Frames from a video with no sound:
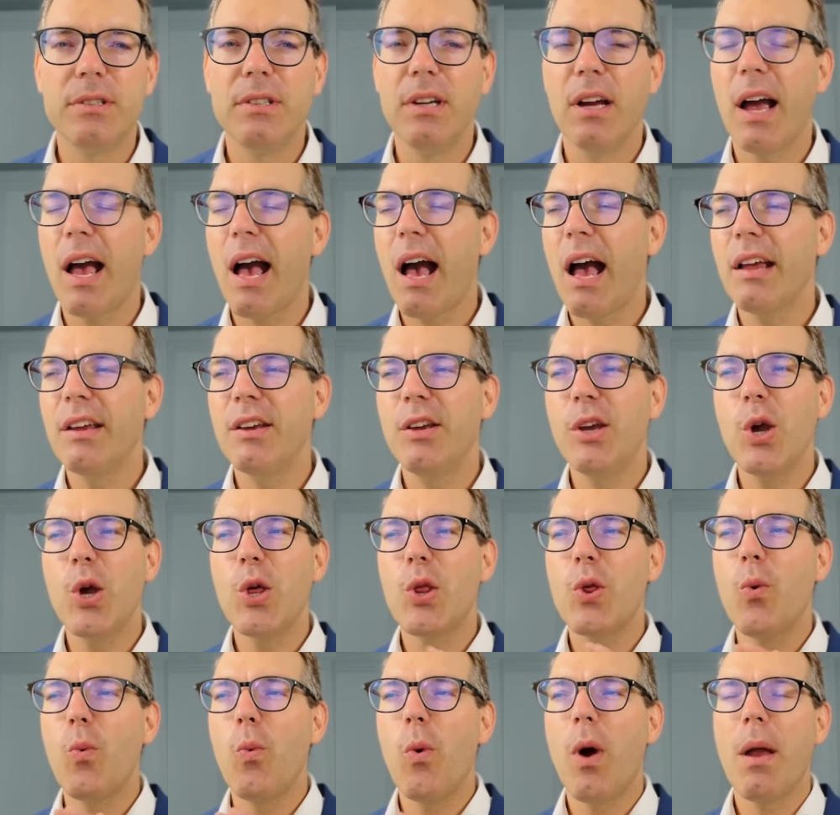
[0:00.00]
Yeah, you're
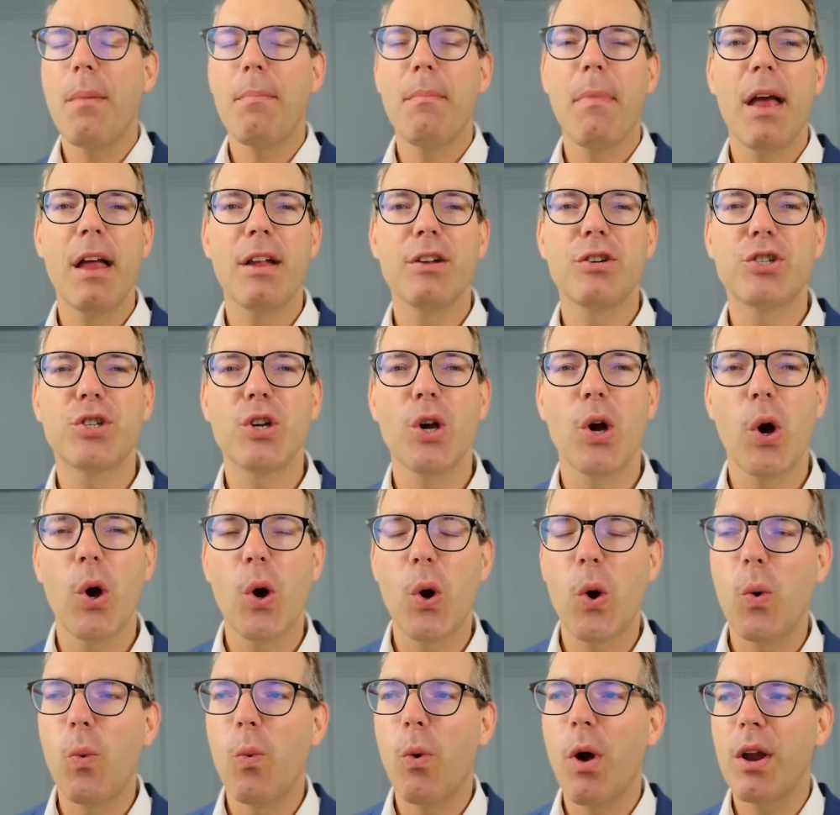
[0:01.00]
the one-man
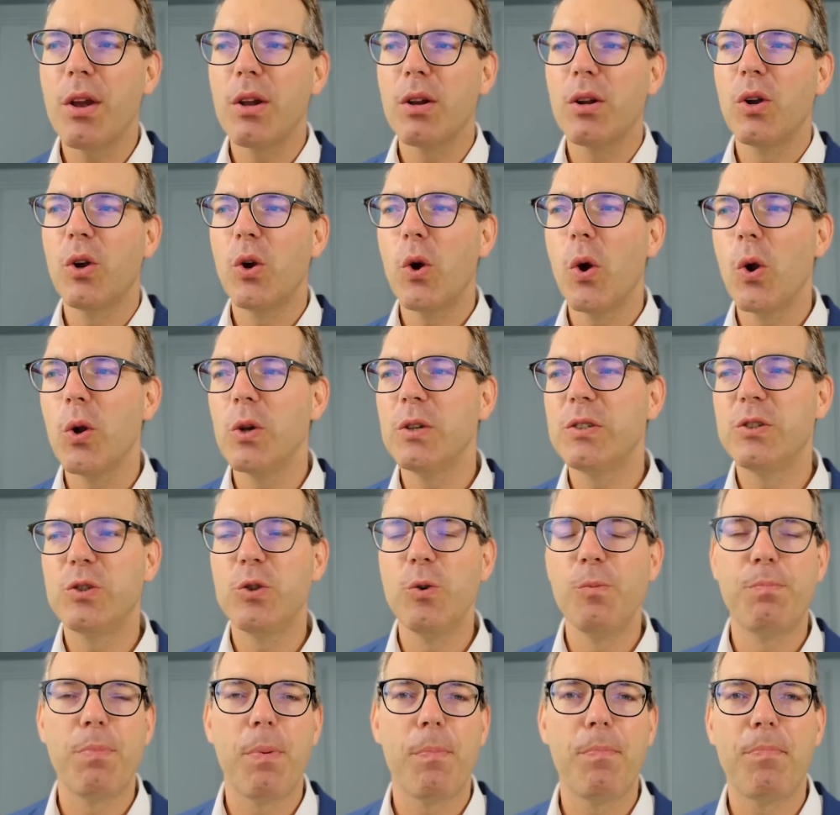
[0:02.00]
show, one girl
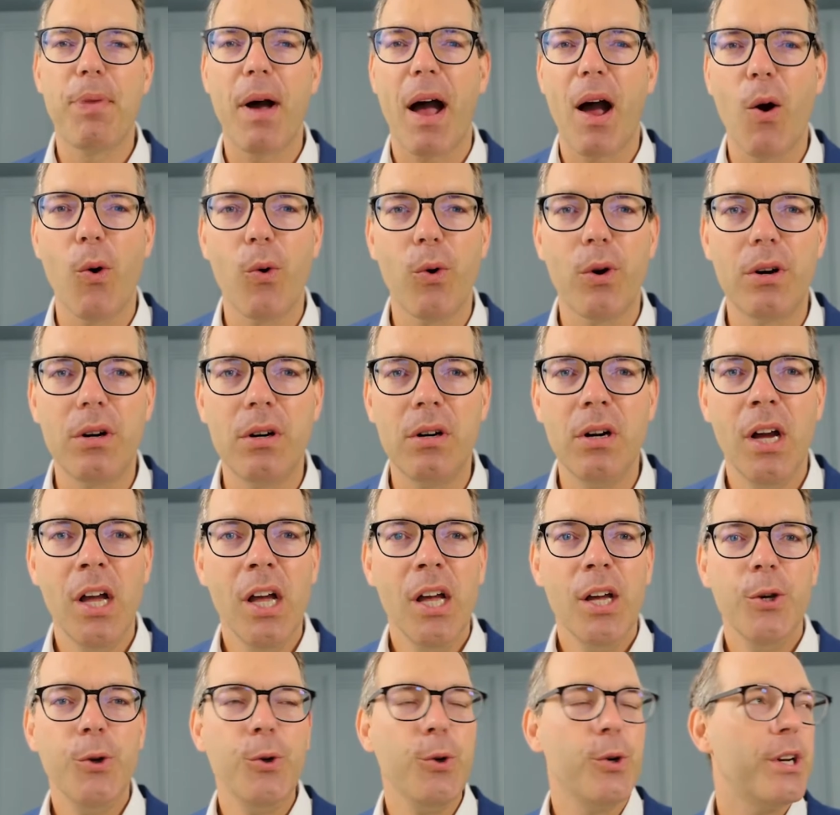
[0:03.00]
superpower
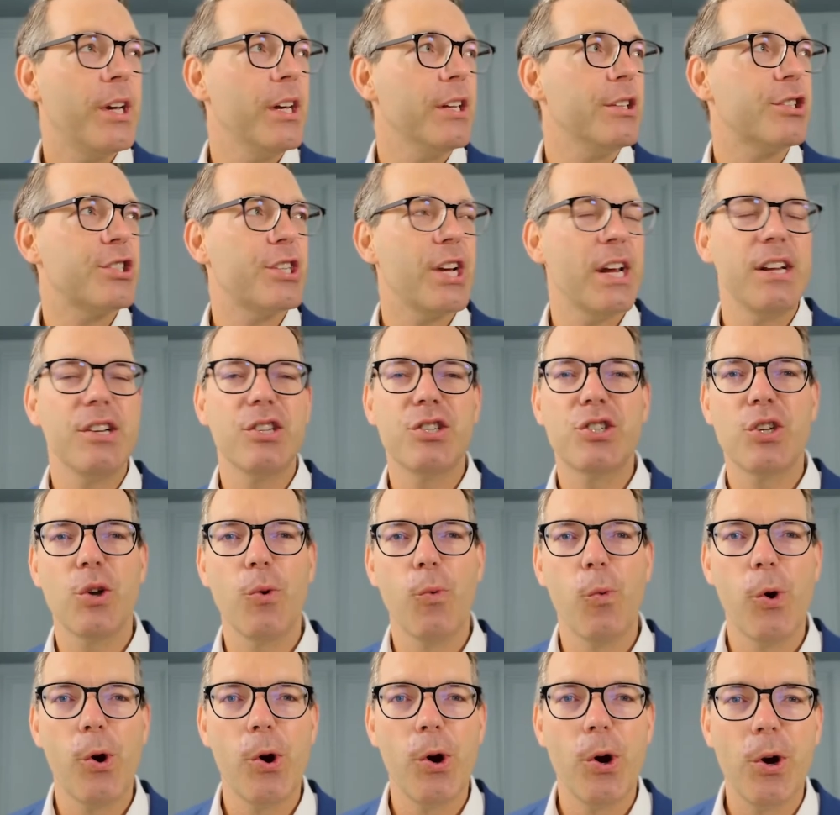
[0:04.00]
who can change the
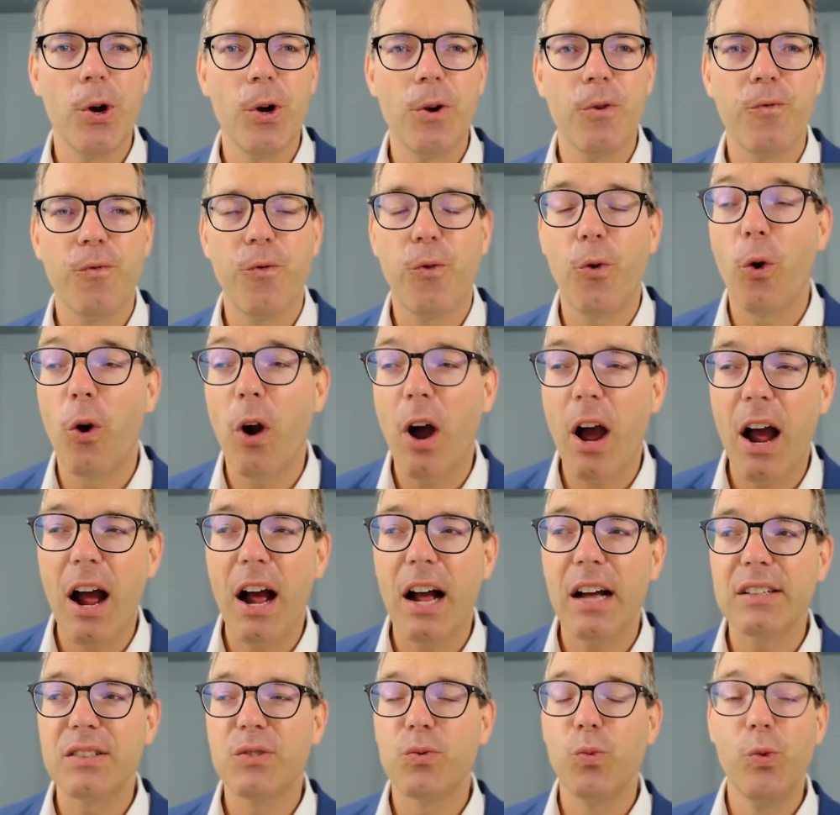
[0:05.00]
world for
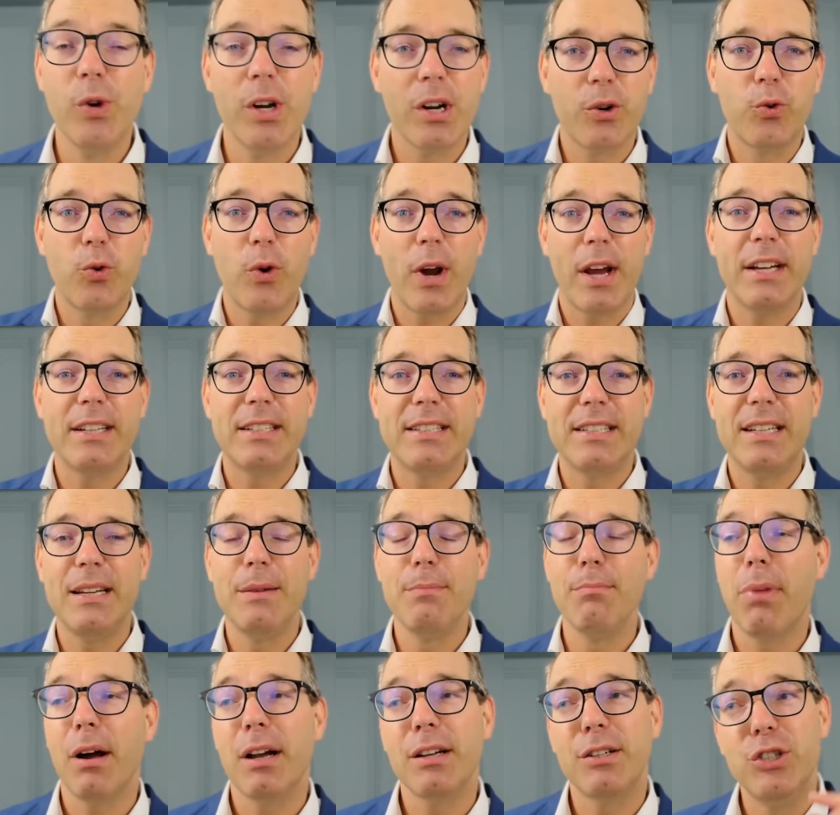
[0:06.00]
us. We're a great
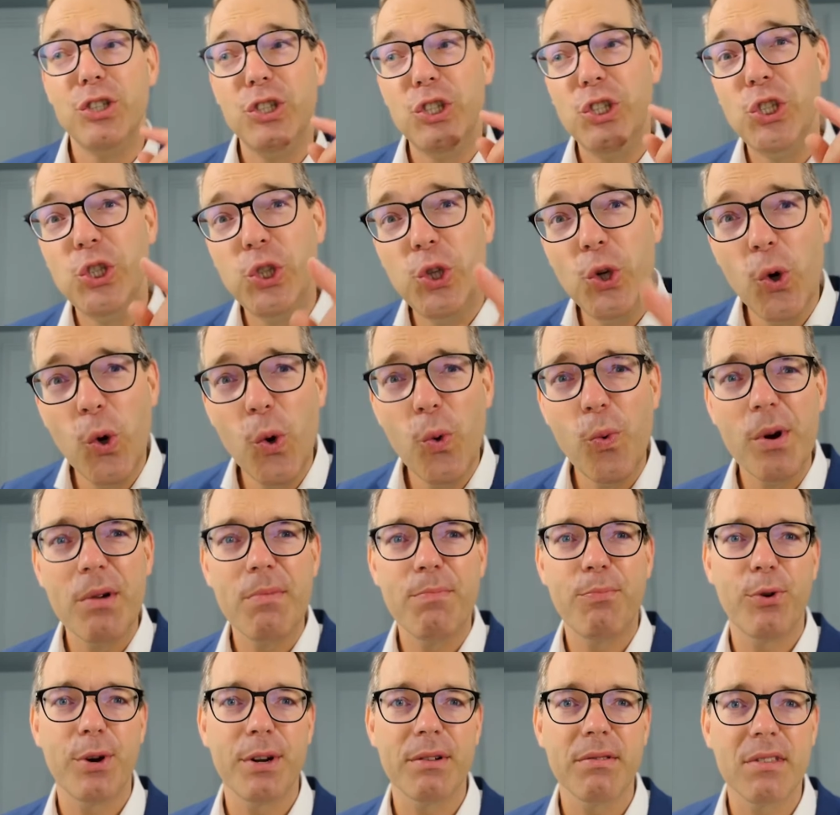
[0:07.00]
team, but you
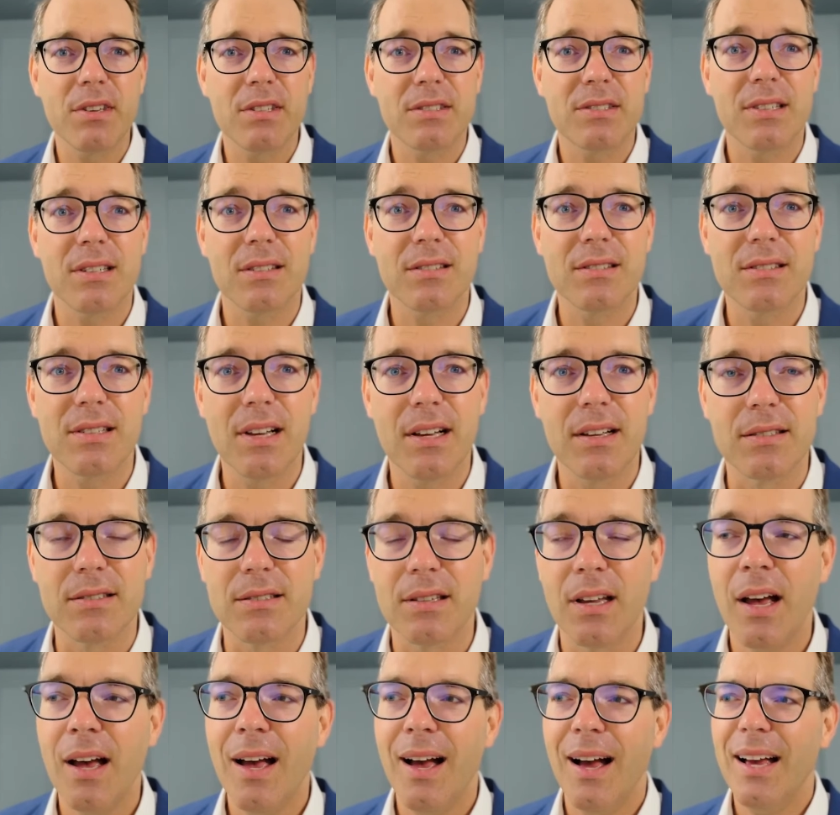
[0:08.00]
will bring the success.